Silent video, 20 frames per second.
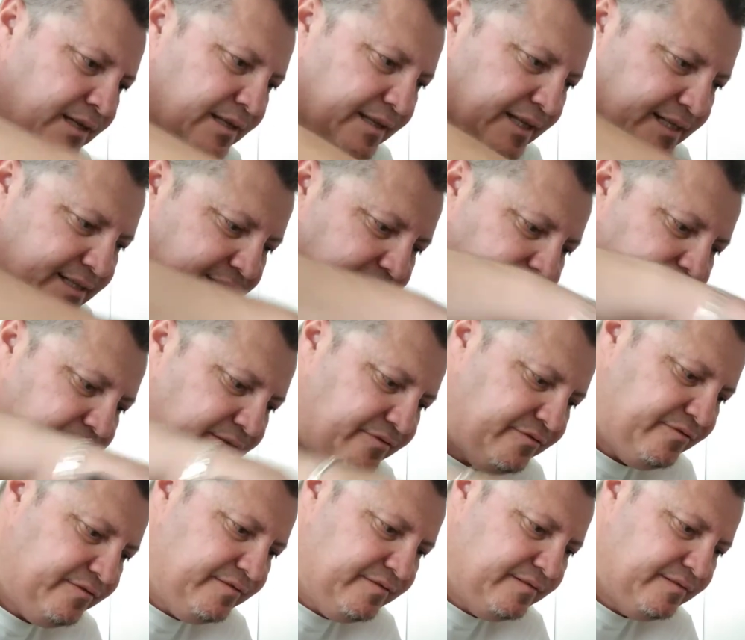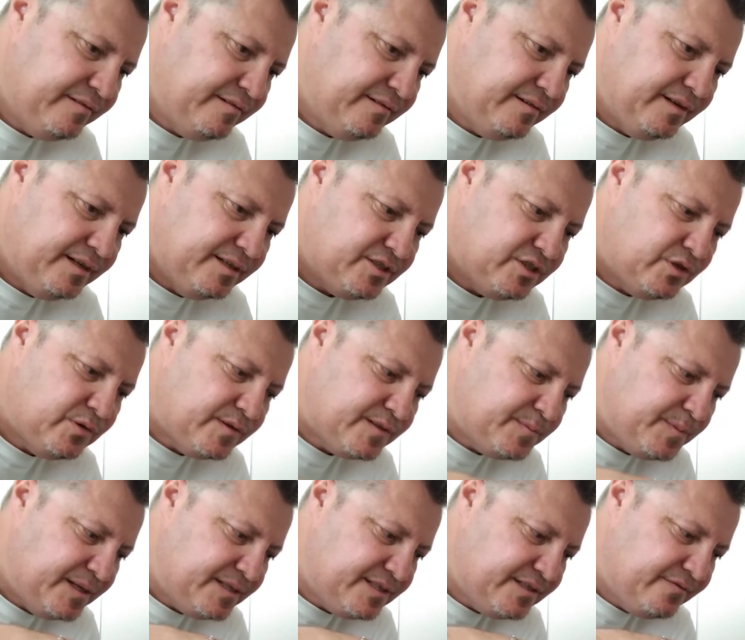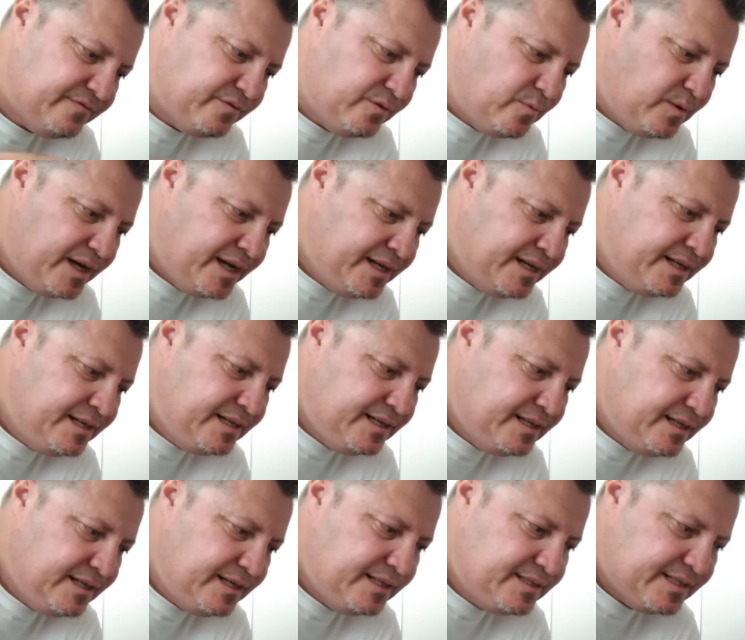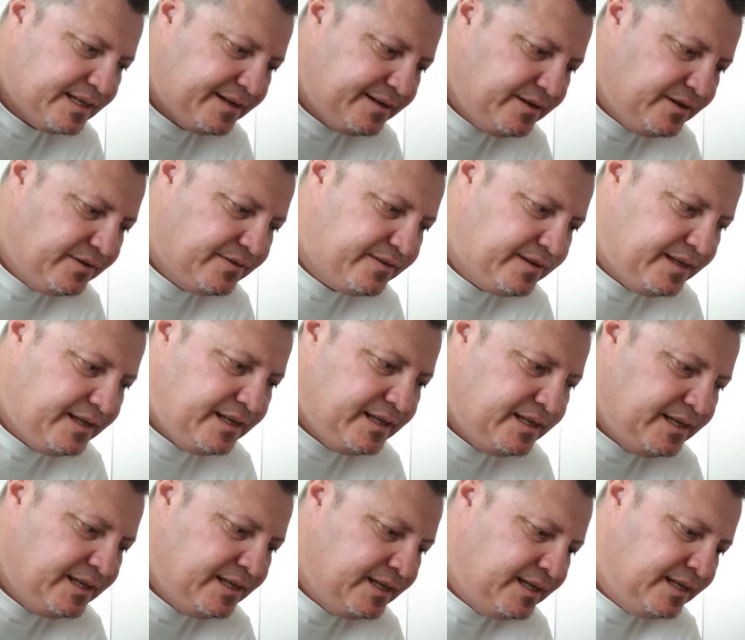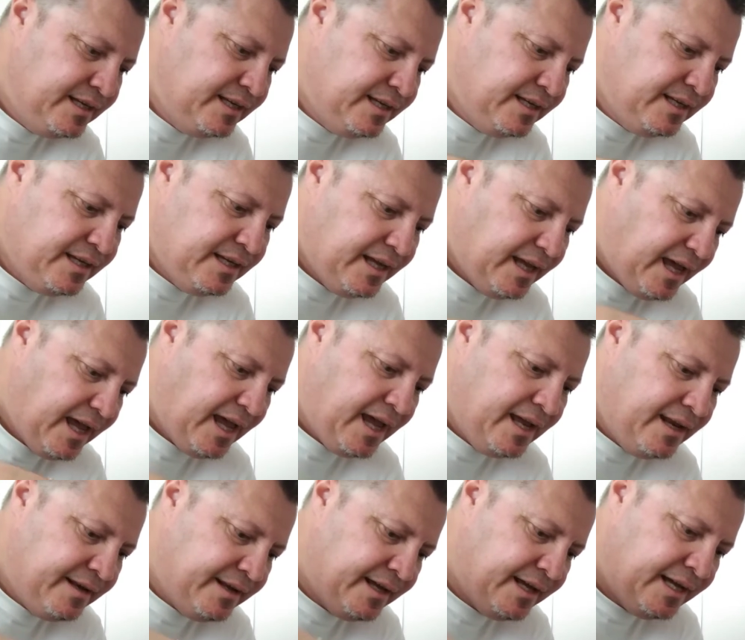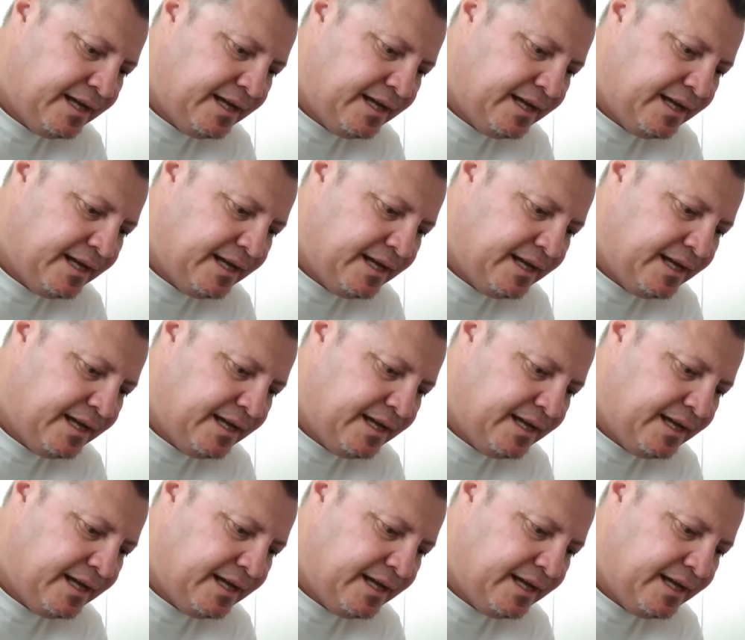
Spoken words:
That's enough. It's too expensive for one, it's unhealthy, and